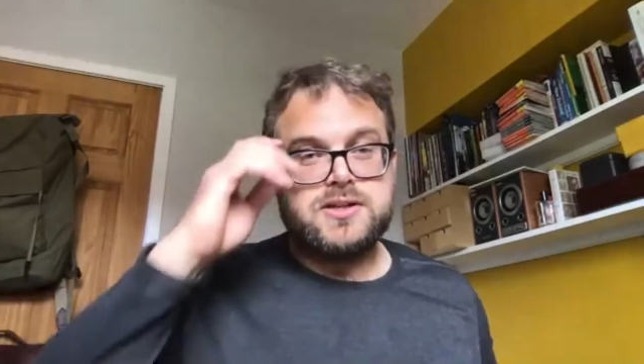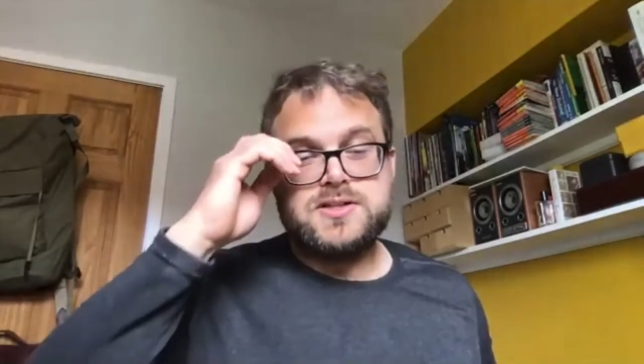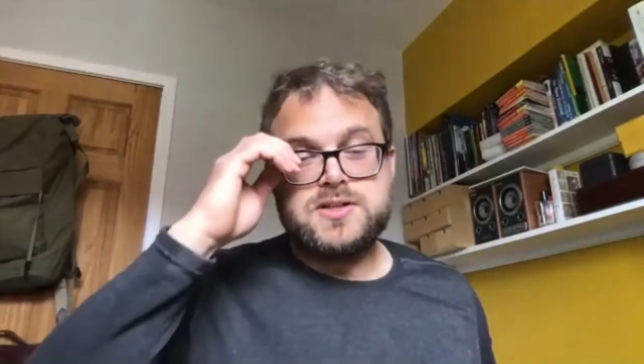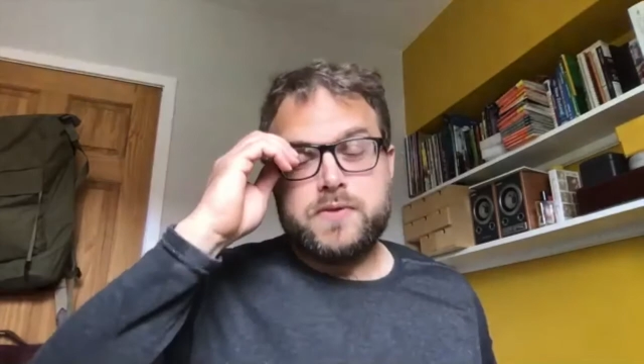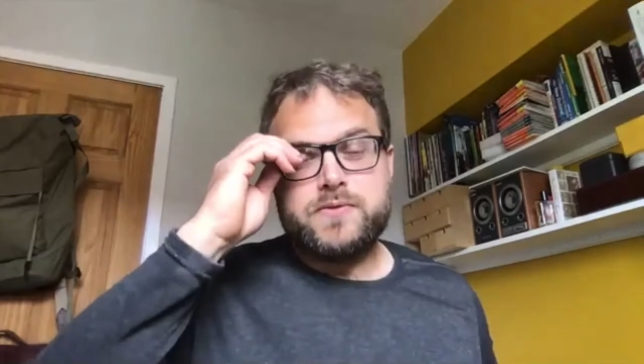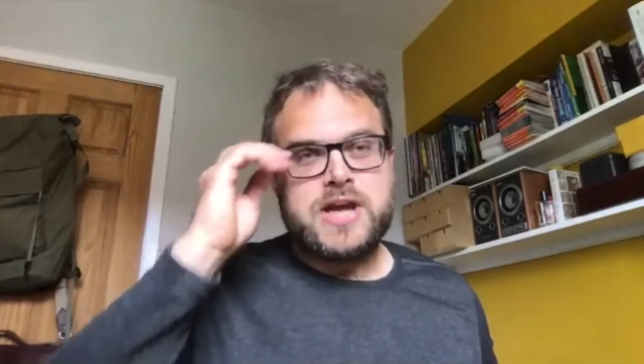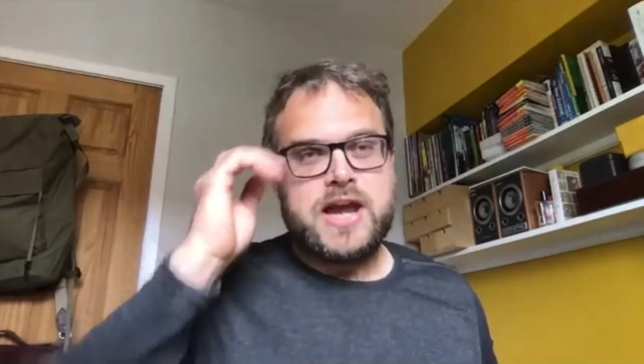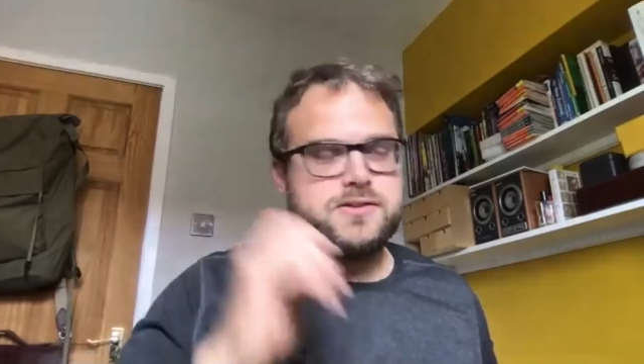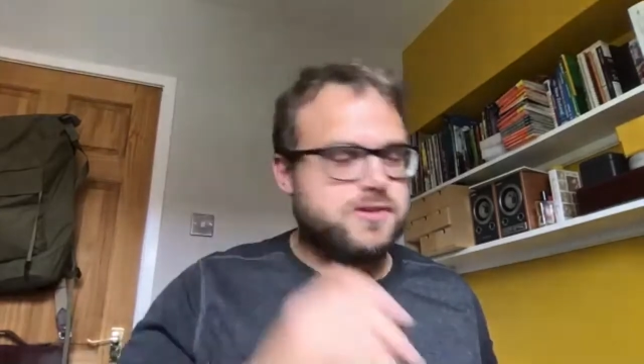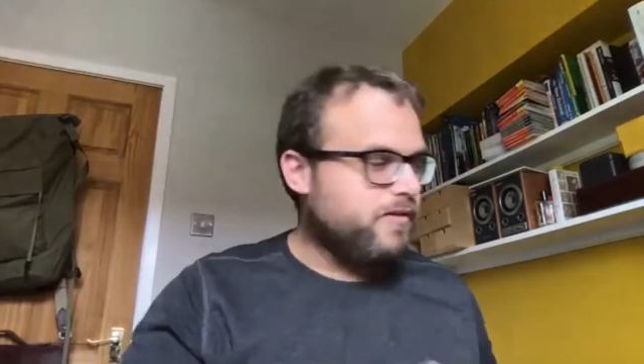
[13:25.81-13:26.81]
So we've
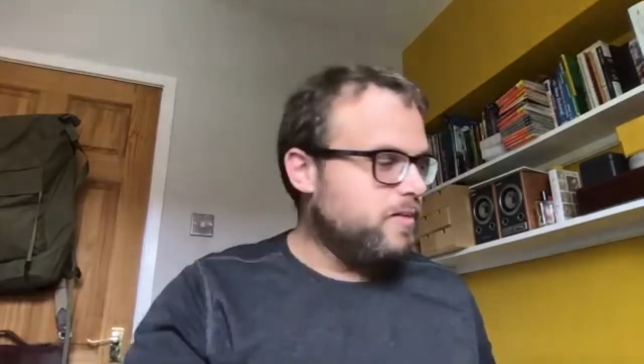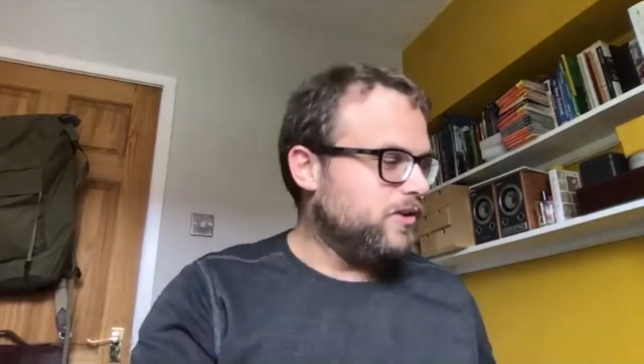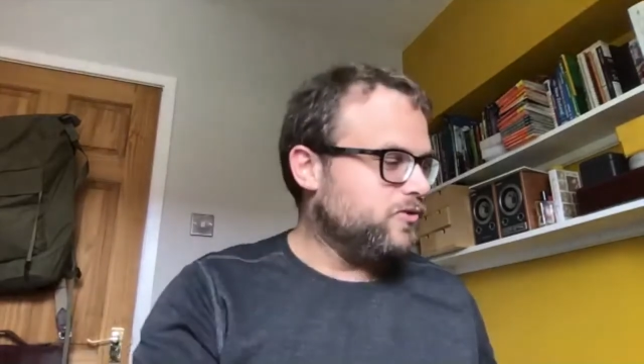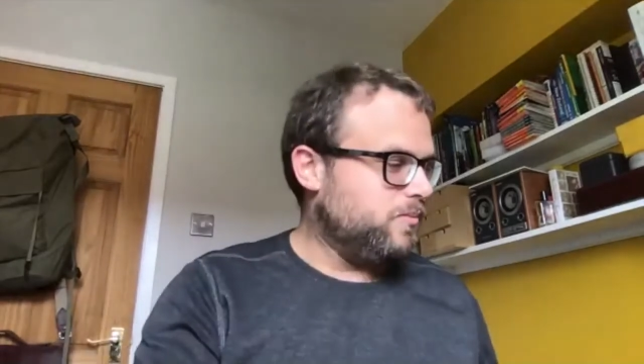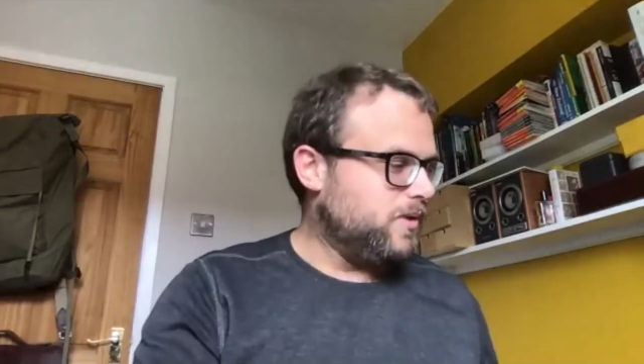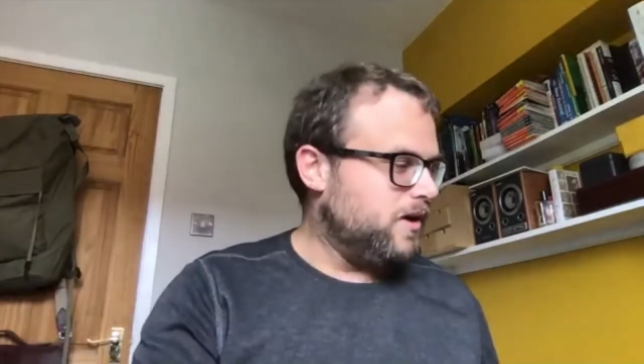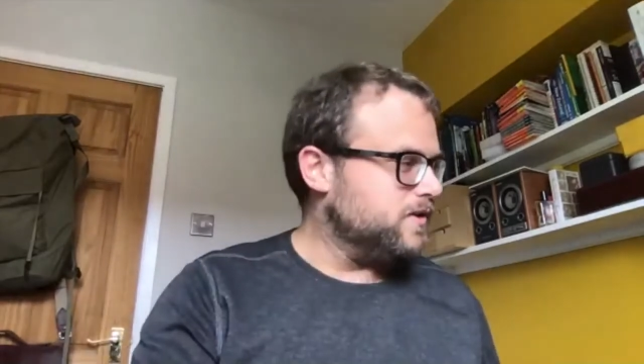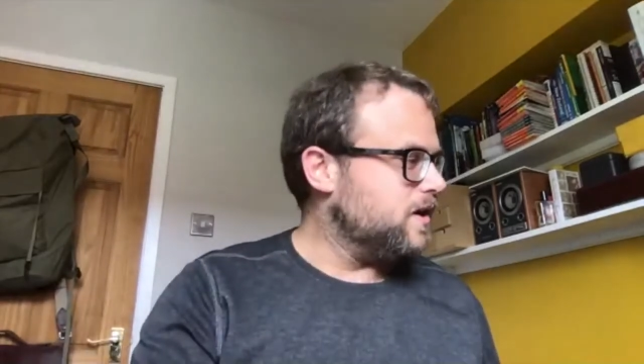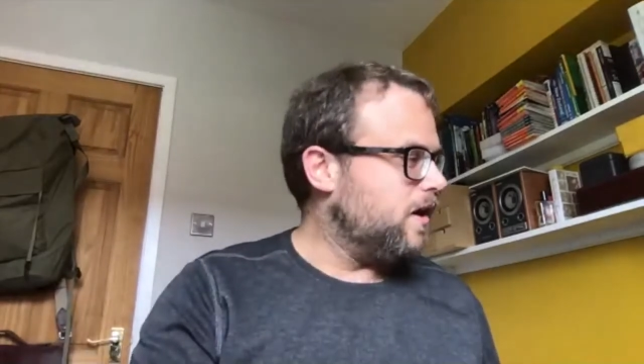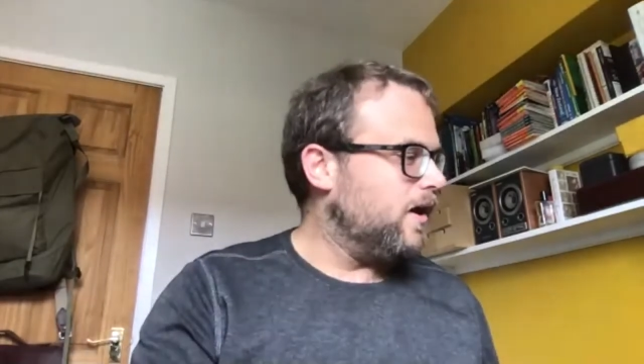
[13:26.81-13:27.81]
changed our image from
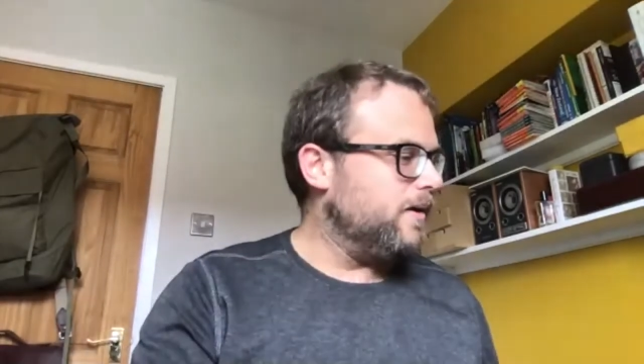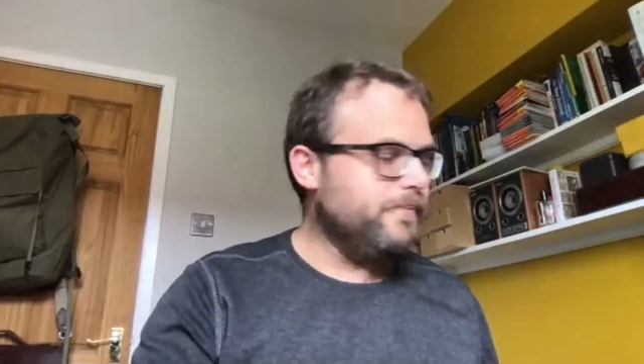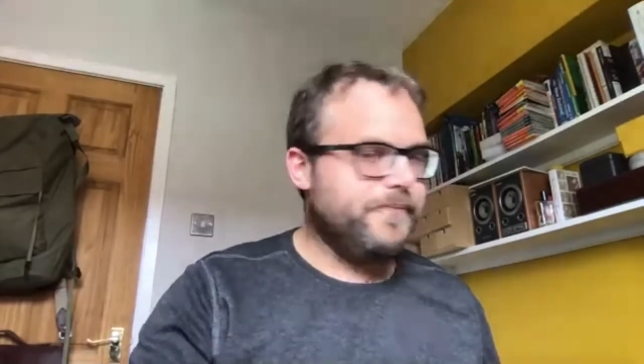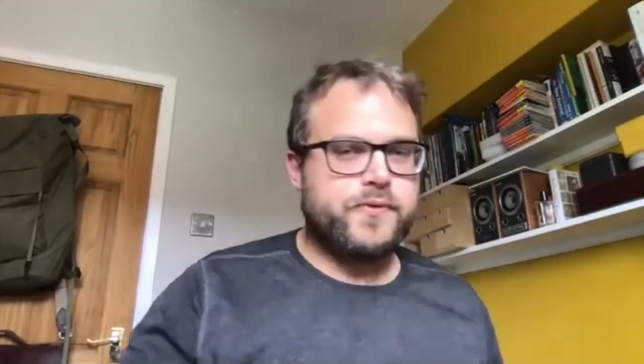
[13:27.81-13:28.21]
last time,